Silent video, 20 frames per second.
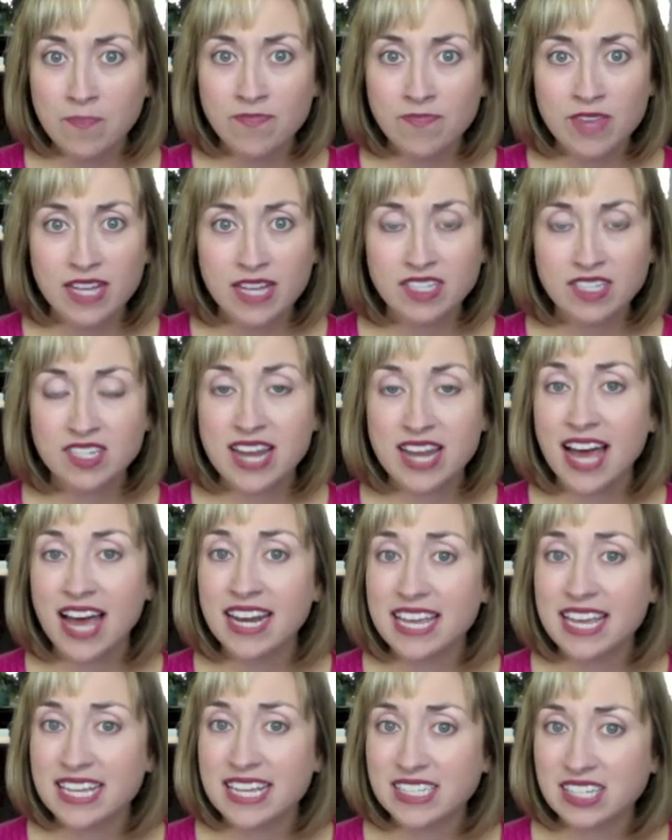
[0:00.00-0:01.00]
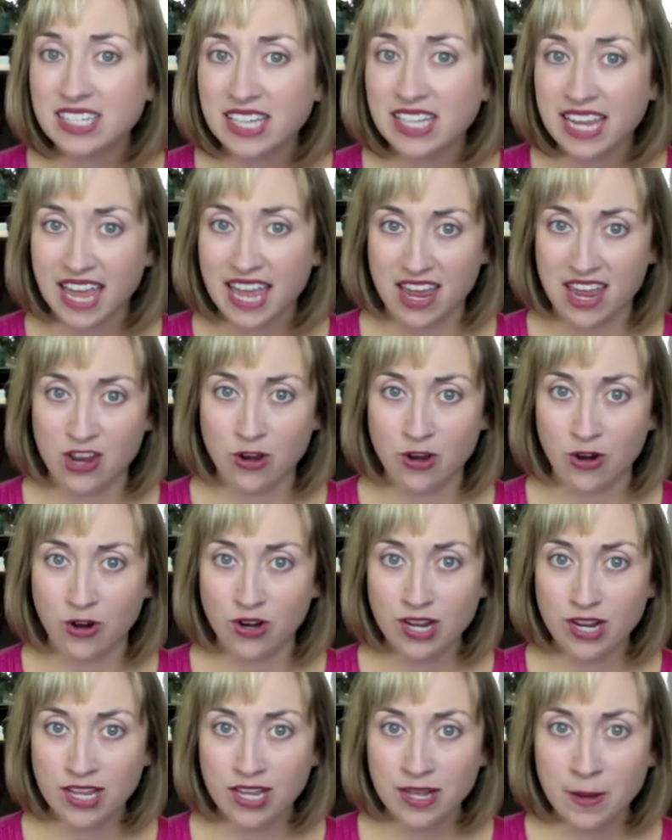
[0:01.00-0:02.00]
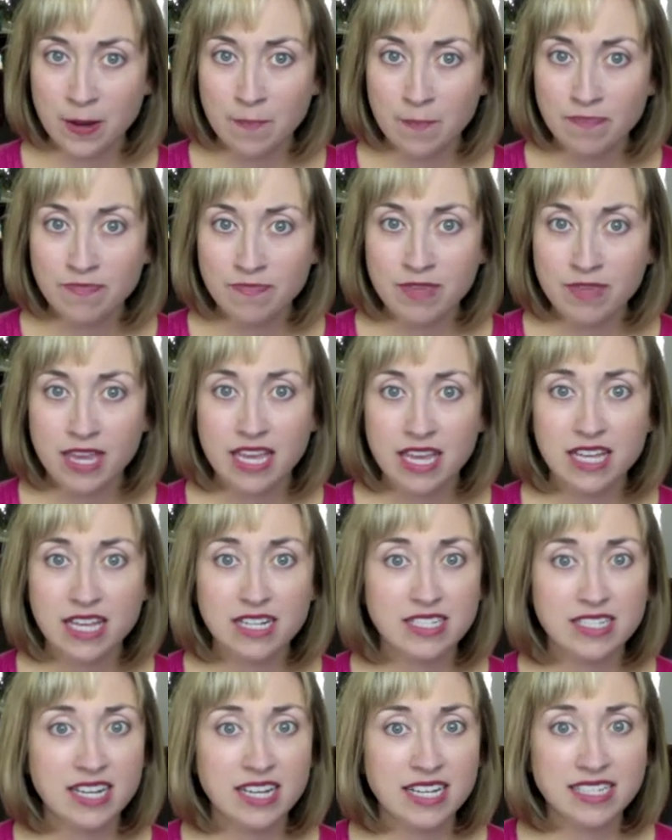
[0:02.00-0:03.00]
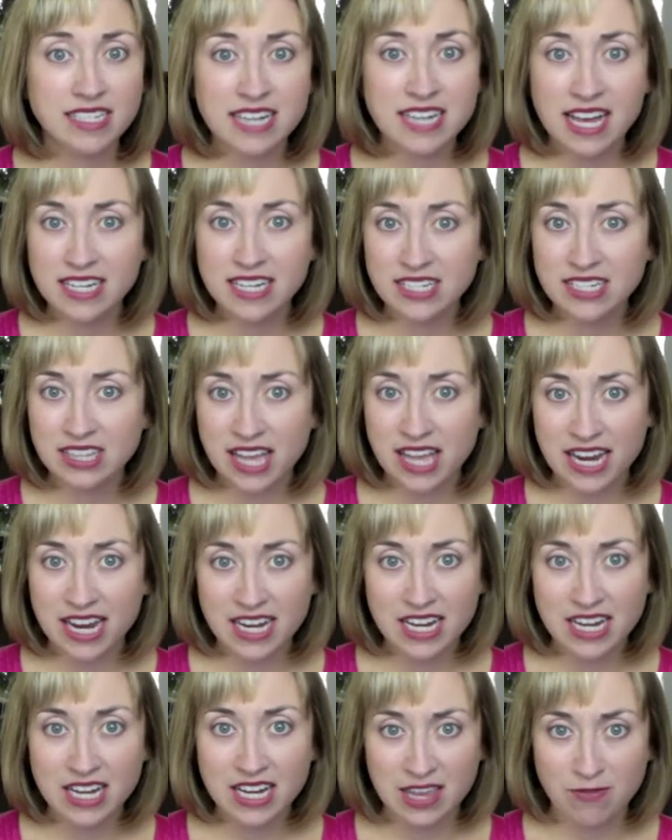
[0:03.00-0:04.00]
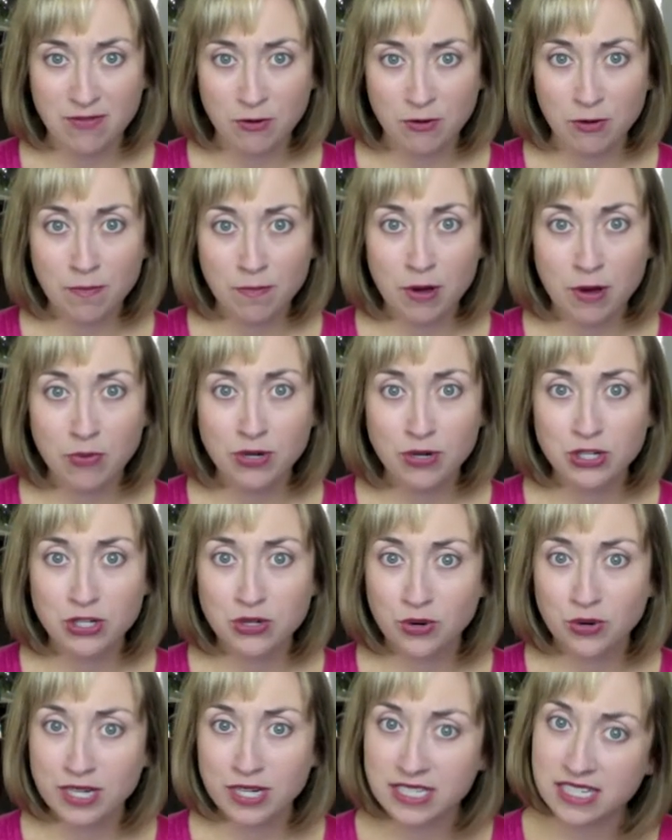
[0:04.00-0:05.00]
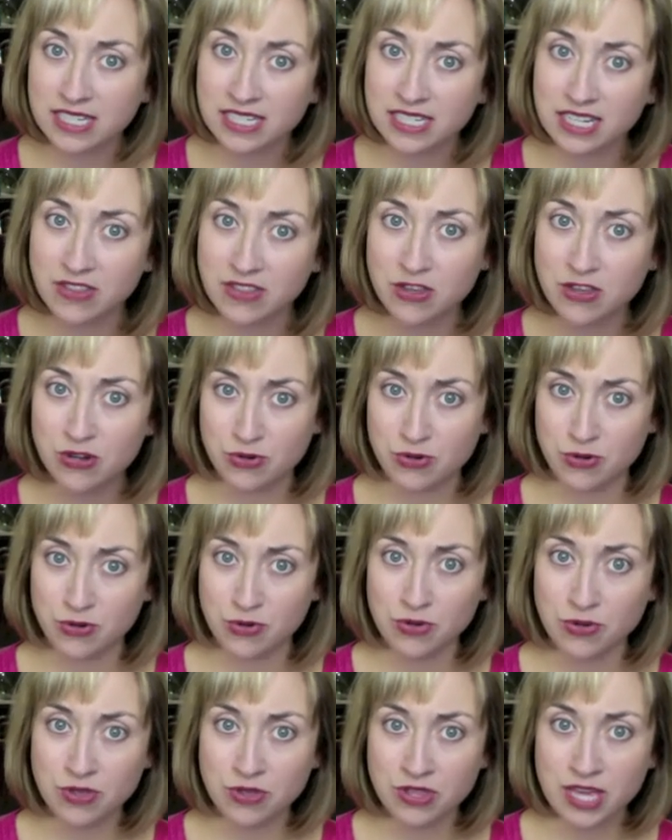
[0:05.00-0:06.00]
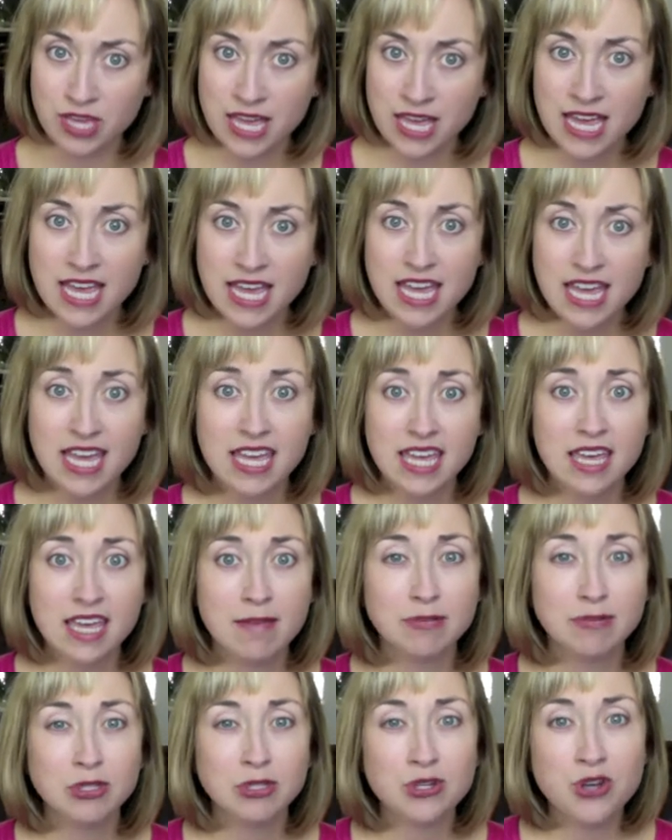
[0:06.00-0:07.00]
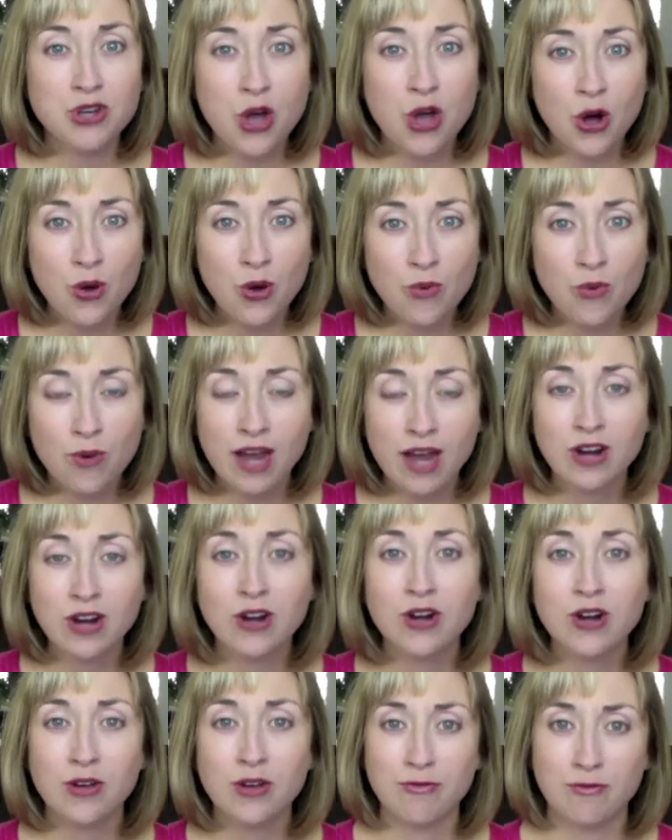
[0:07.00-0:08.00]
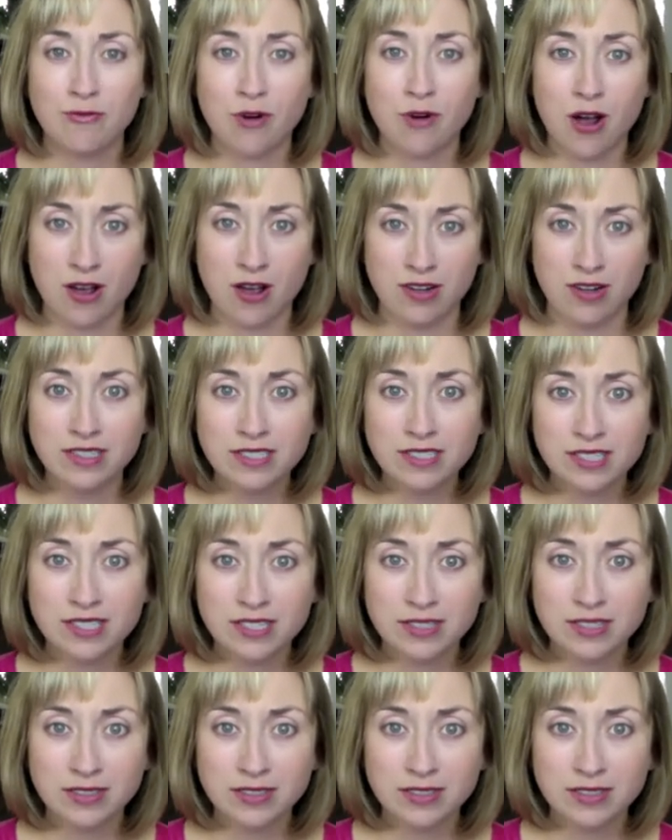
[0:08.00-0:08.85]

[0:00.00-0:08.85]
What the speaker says: It's not easily angered. It does not delight in evil, but rejoices in the truth. It keeps no record of wrongs.